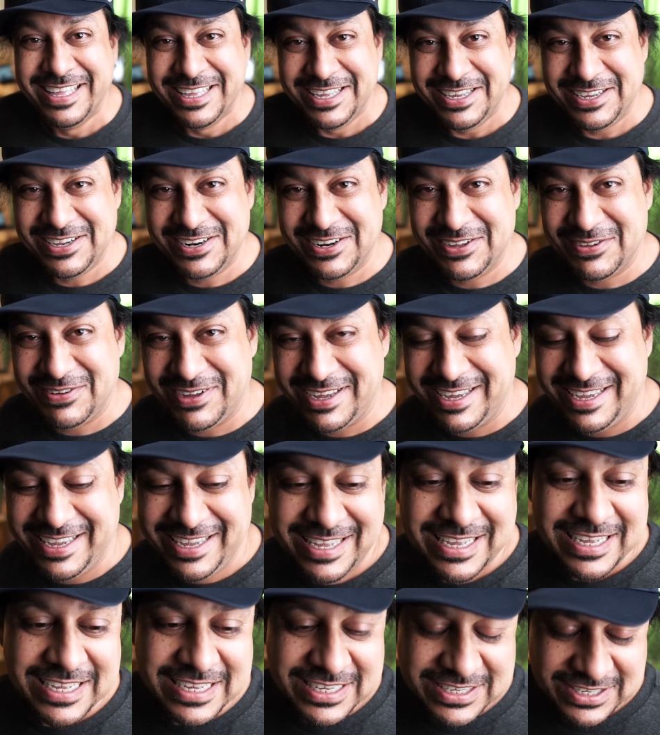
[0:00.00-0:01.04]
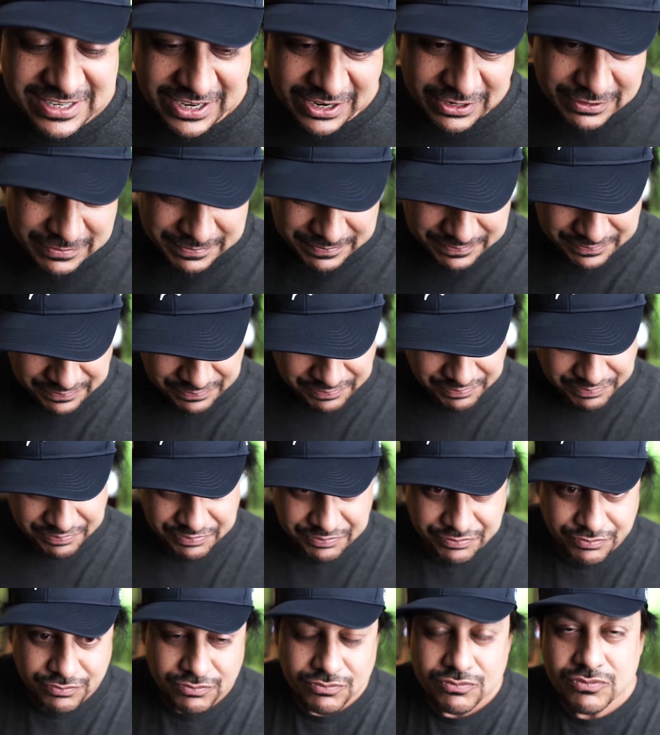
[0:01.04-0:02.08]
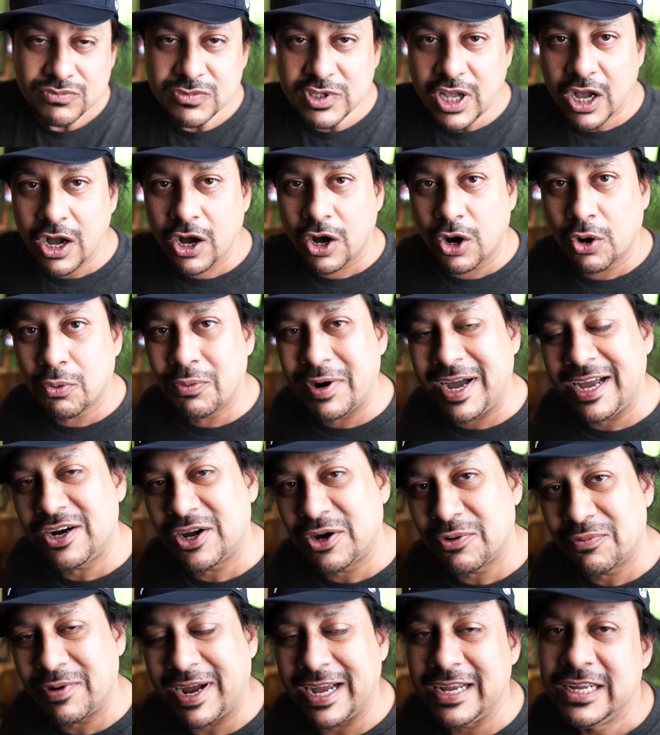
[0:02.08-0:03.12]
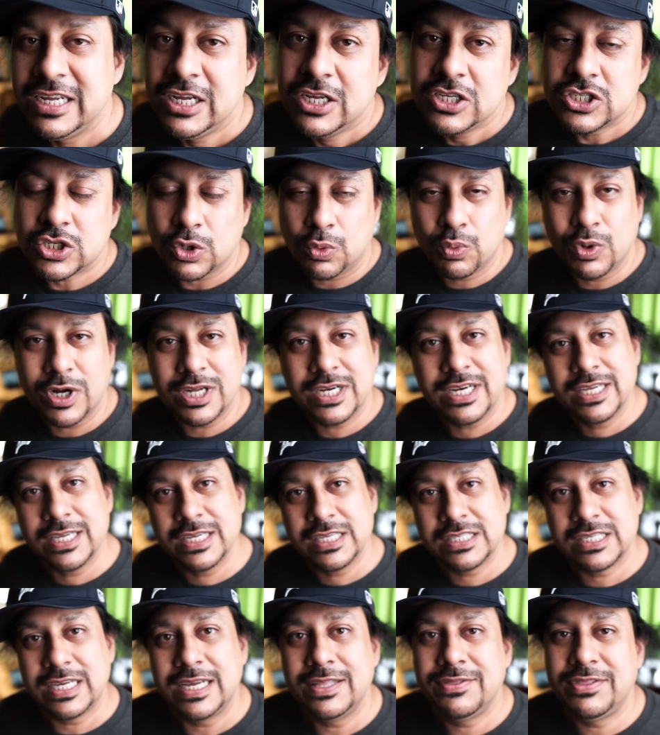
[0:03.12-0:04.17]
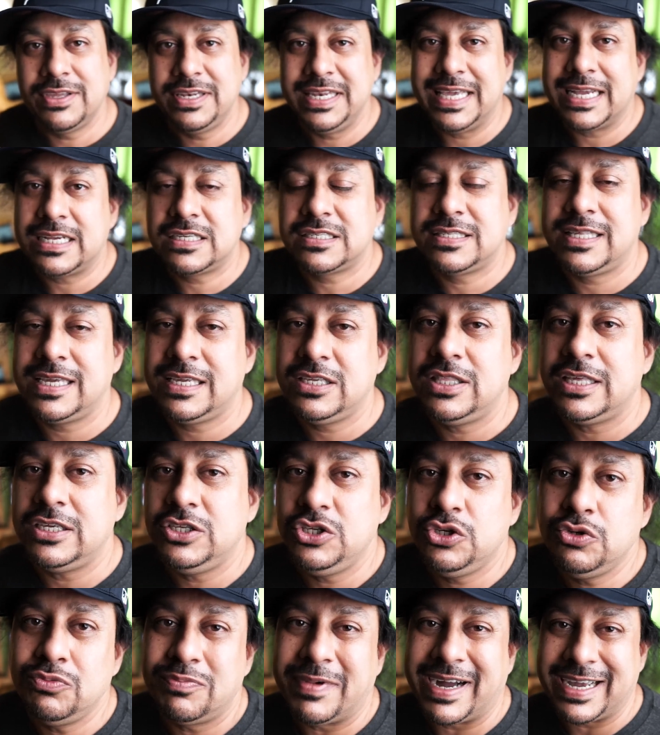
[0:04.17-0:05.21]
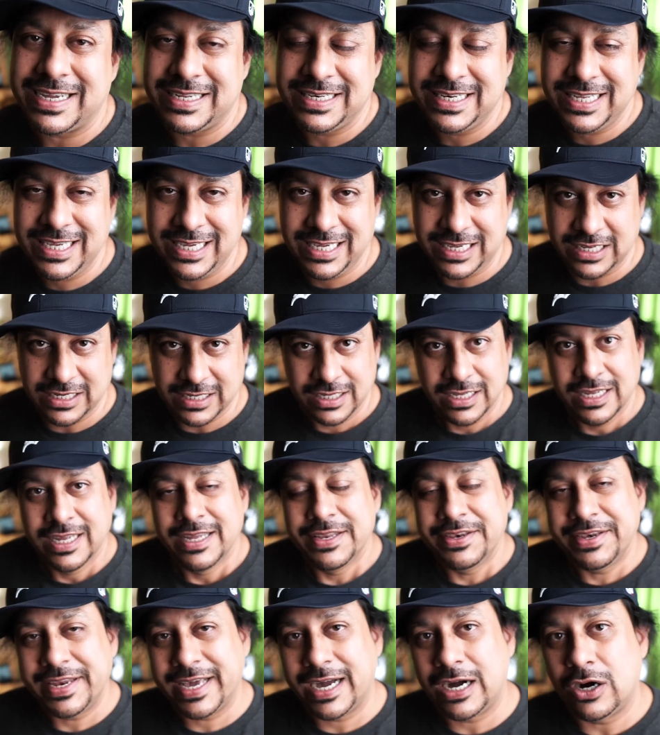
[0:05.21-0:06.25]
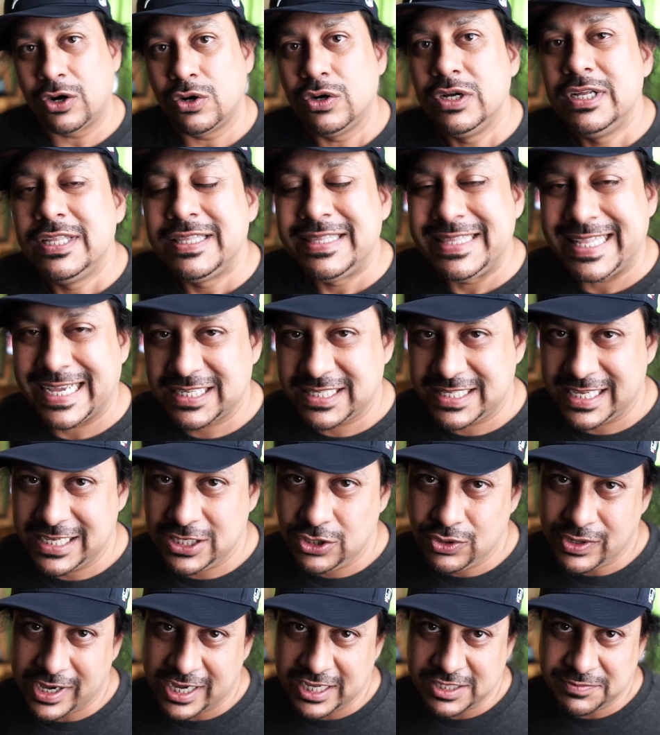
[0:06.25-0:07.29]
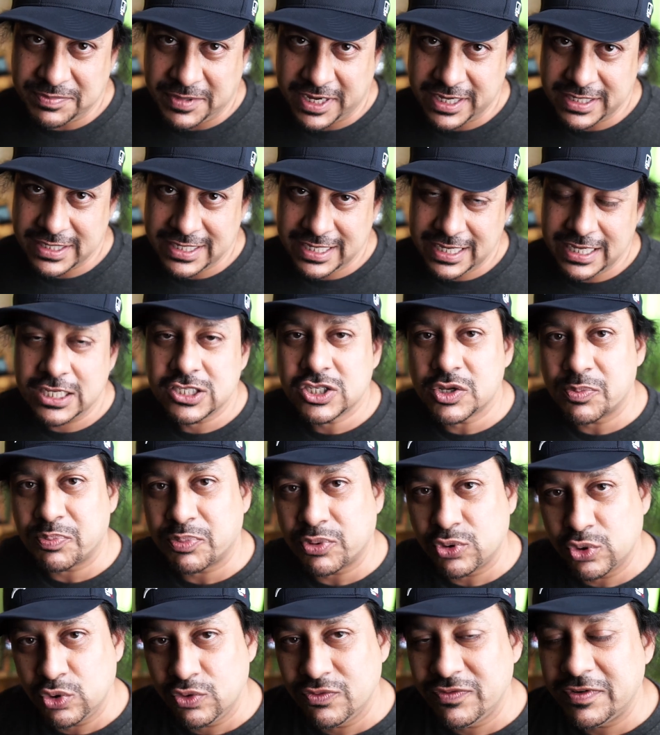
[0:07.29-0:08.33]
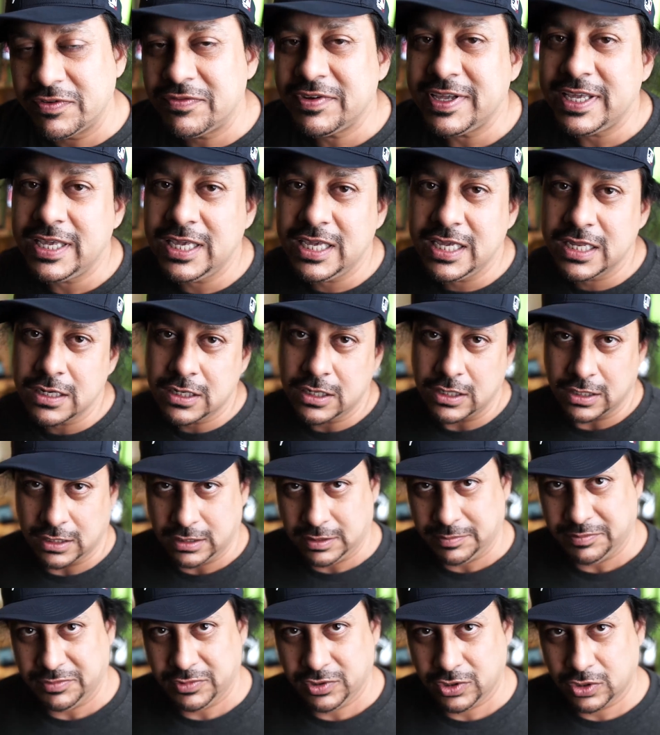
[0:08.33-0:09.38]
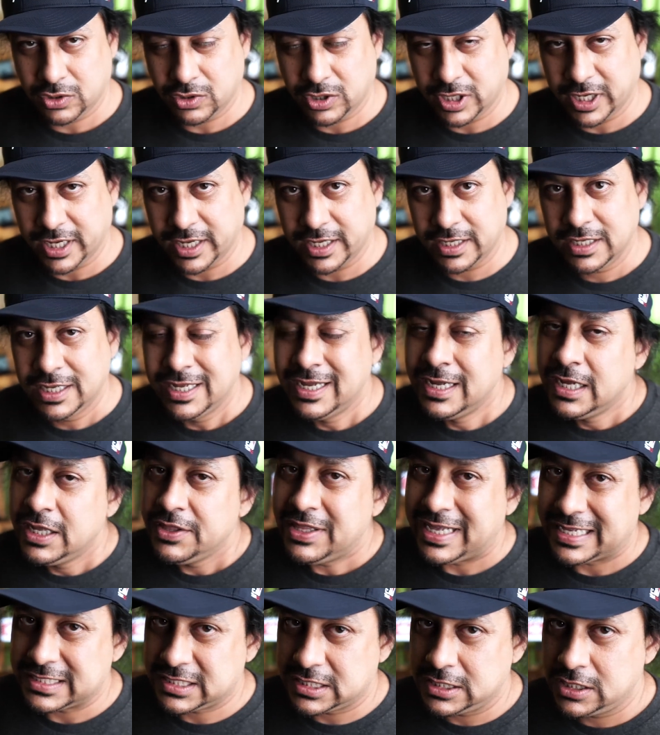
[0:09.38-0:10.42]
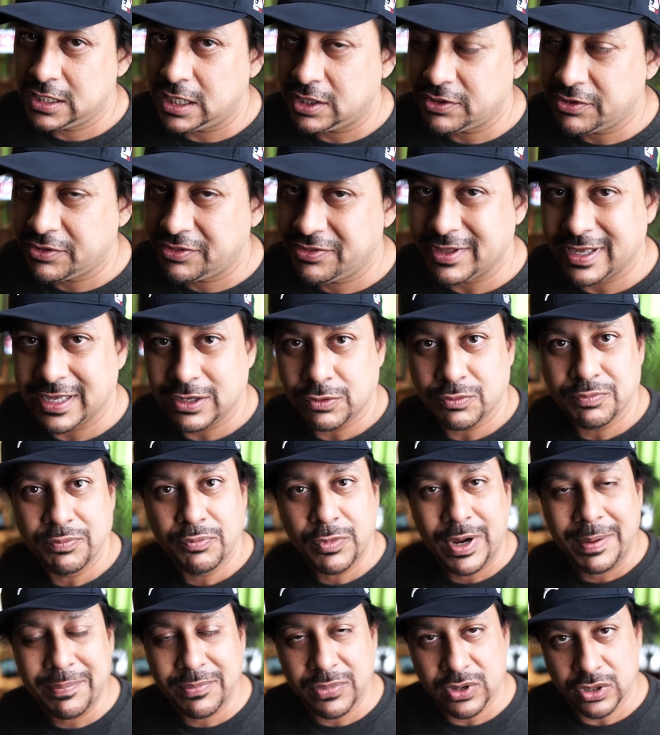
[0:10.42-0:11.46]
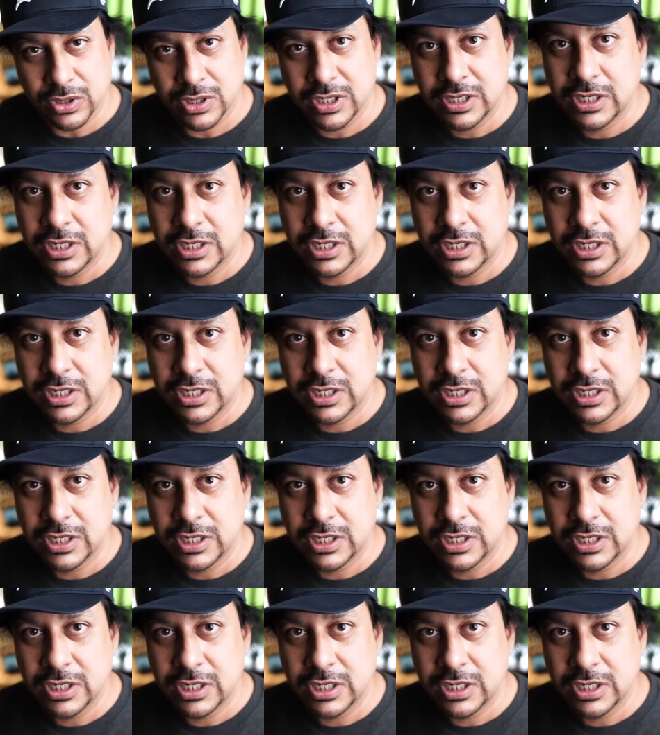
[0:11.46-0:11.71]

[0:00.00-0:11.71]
You know what I mean? So, all right. So what is the next thing that you might need? Now, next thing you guys might need is a proof of income. Okay, that's another thing. Remember,